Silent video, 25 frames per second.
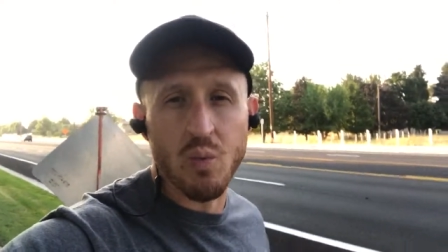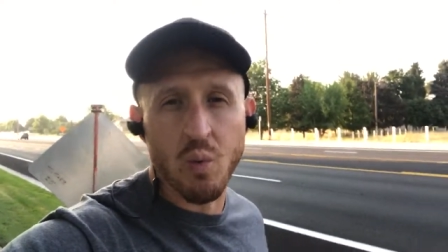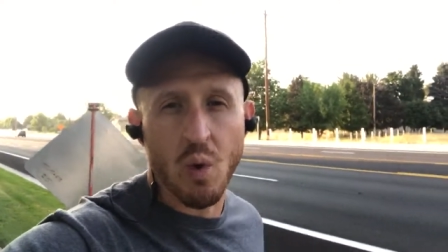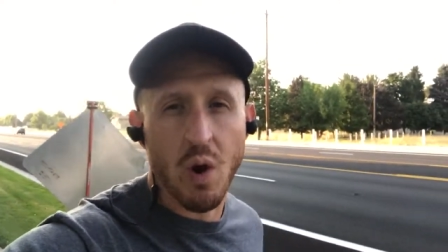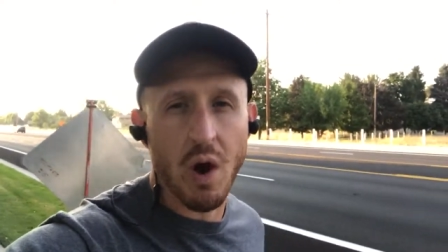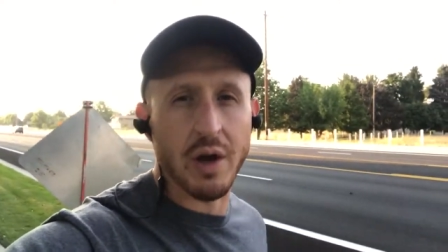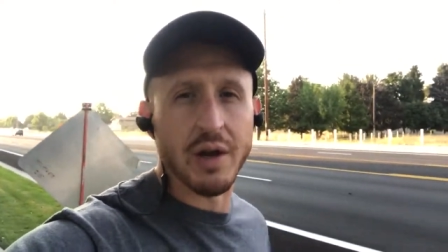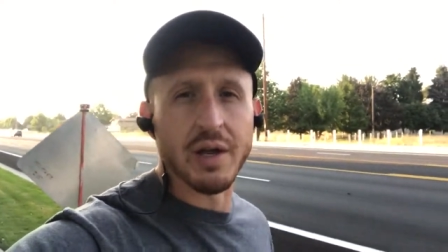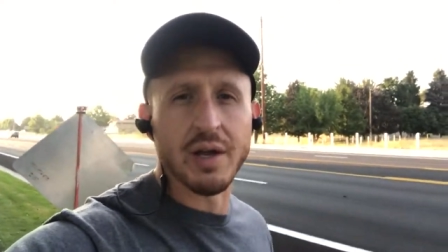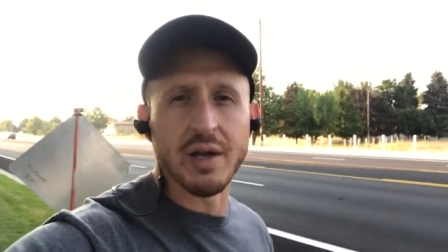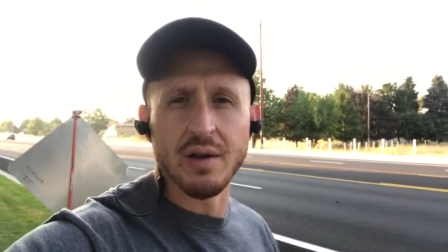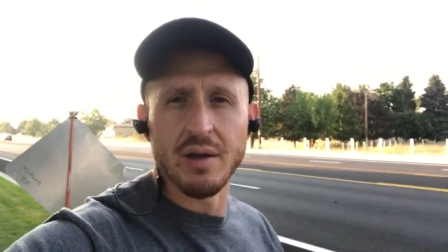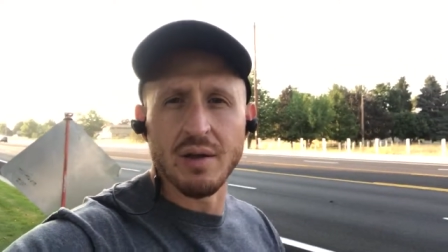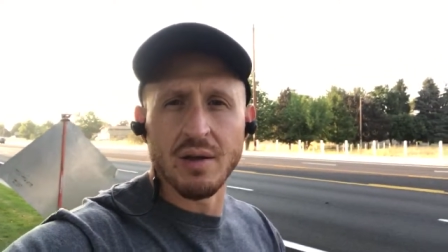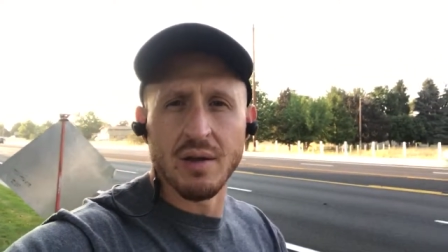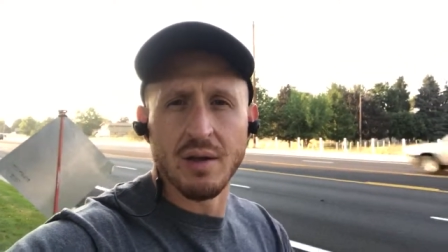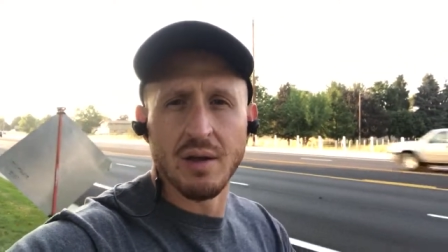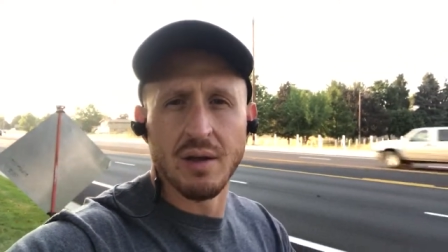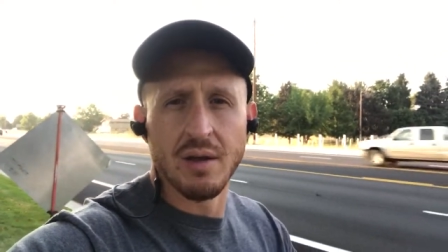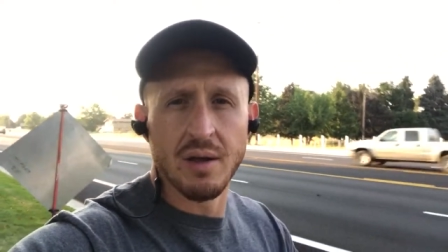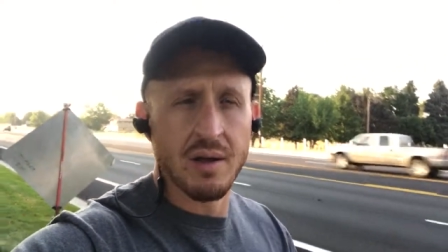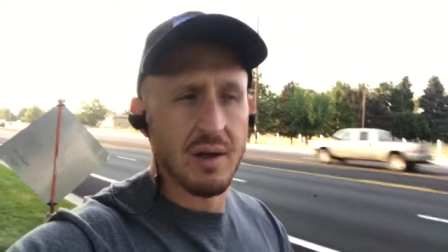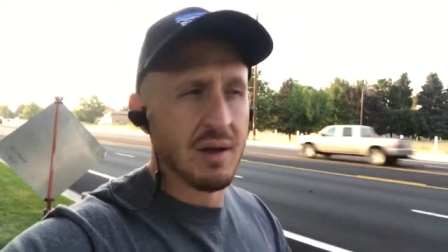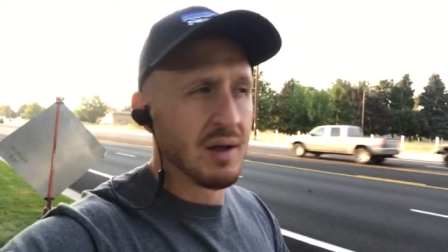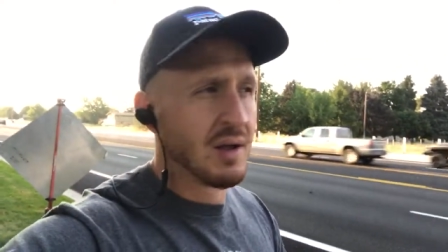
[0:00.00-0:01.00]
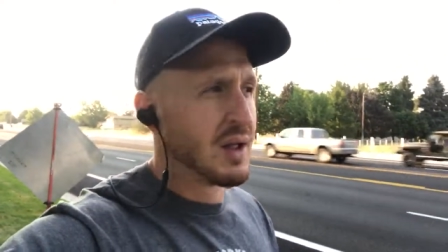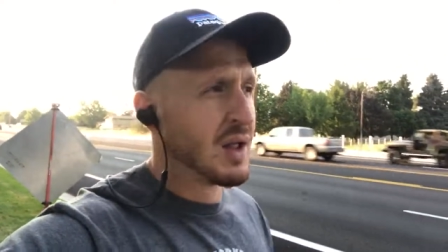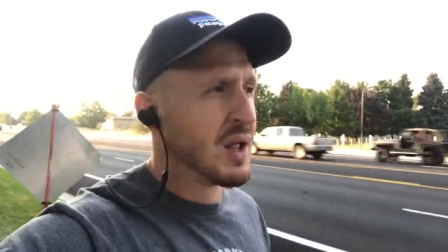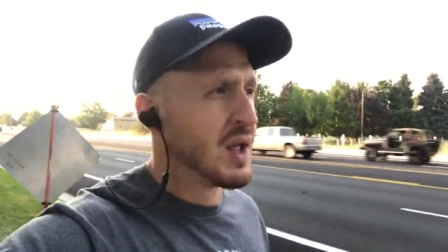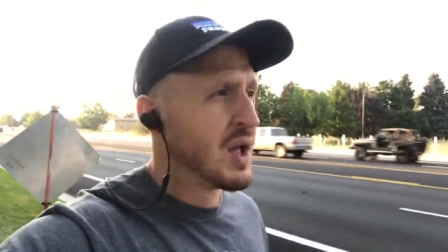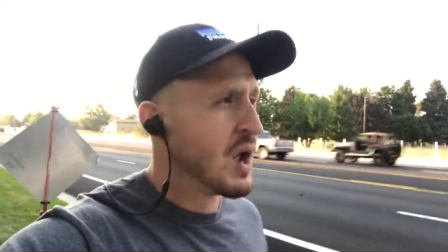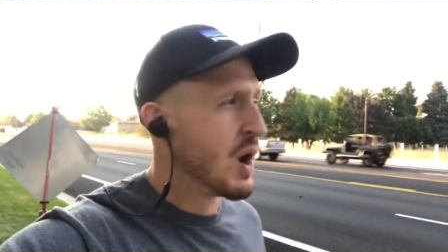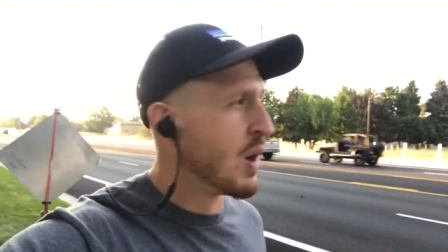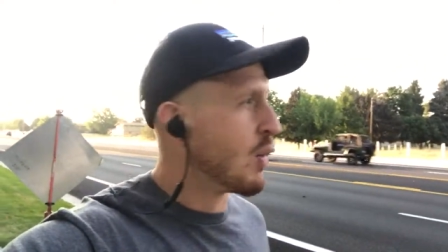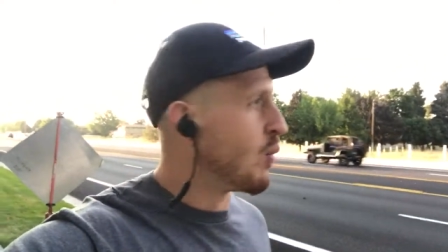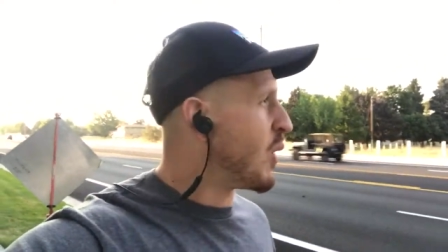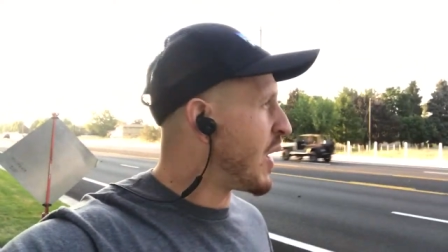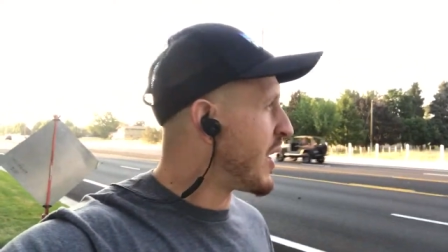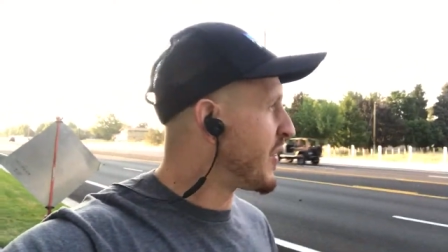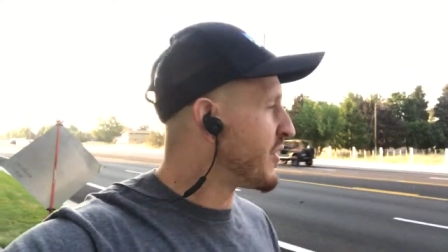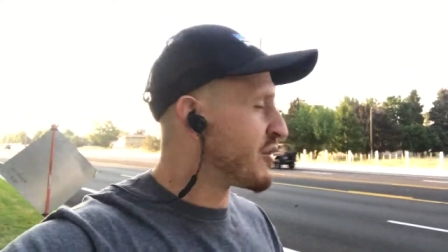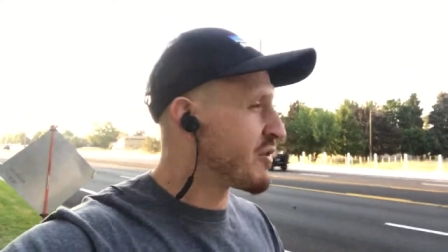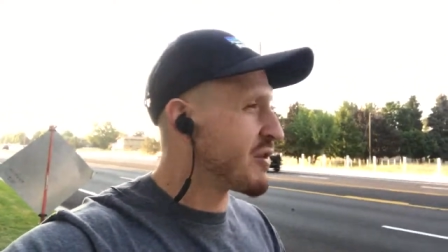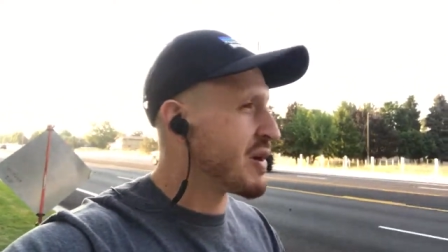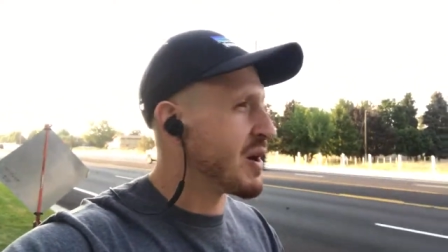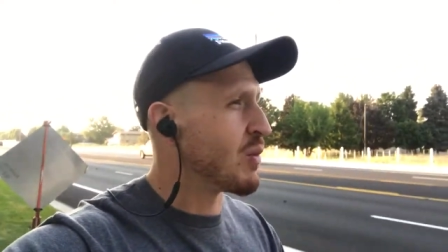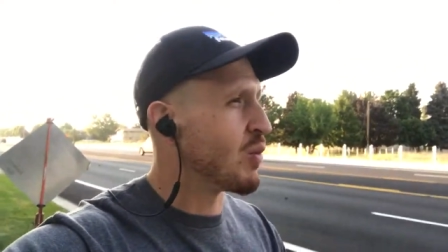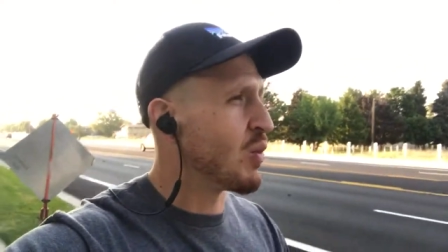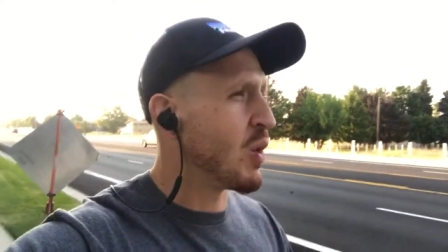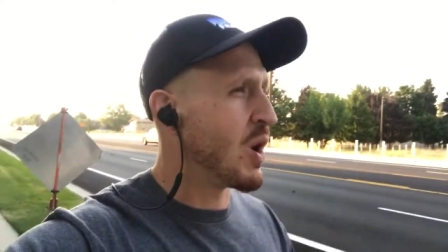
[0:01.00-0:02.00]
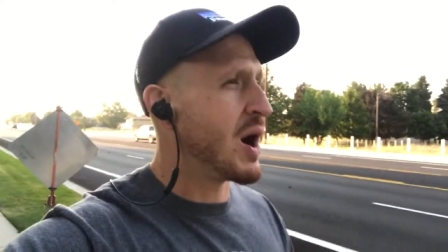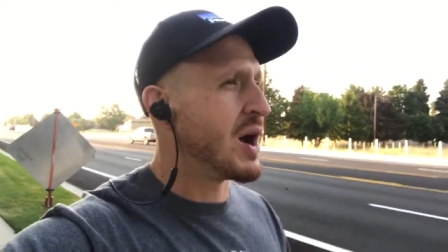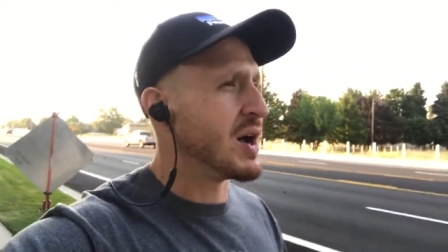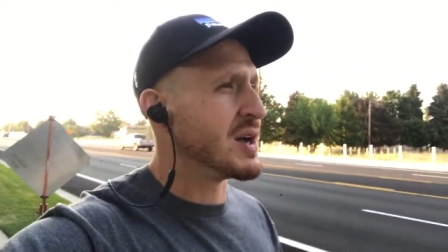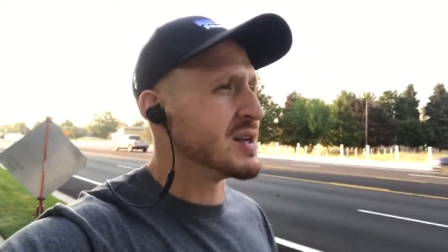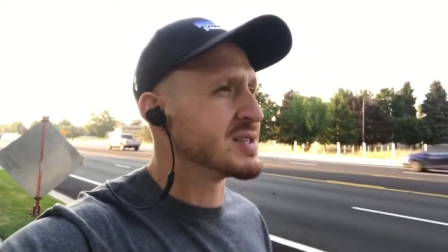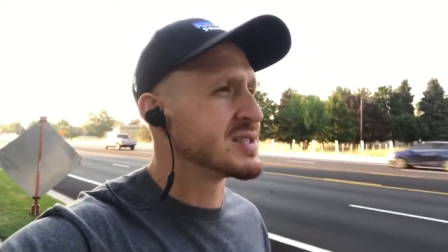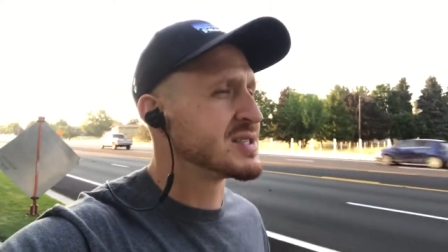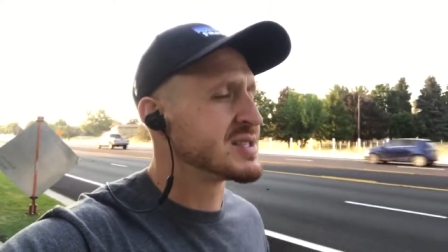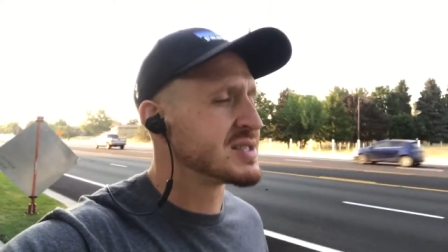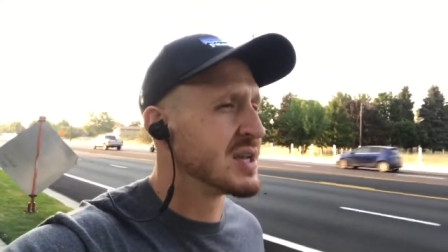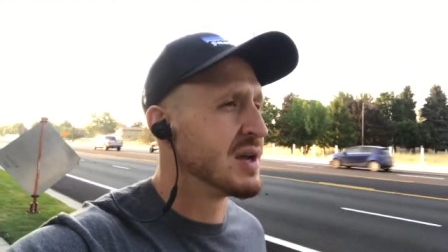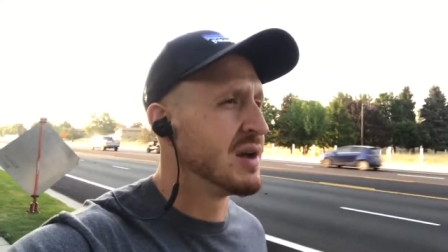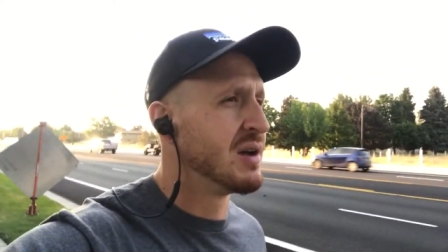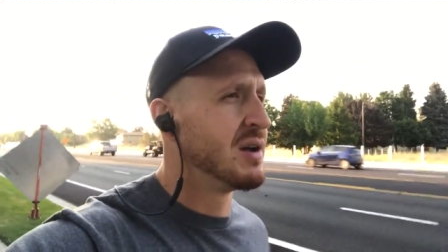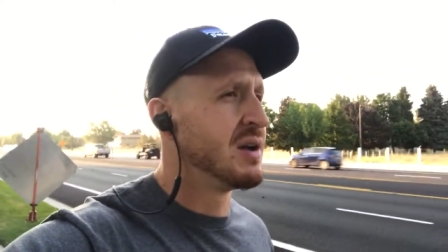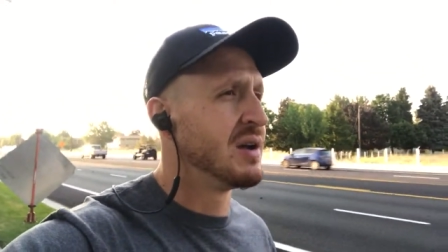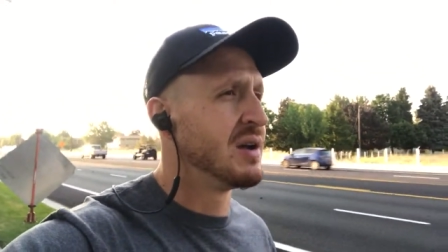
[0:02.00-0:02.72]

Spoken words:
wanted, whether it was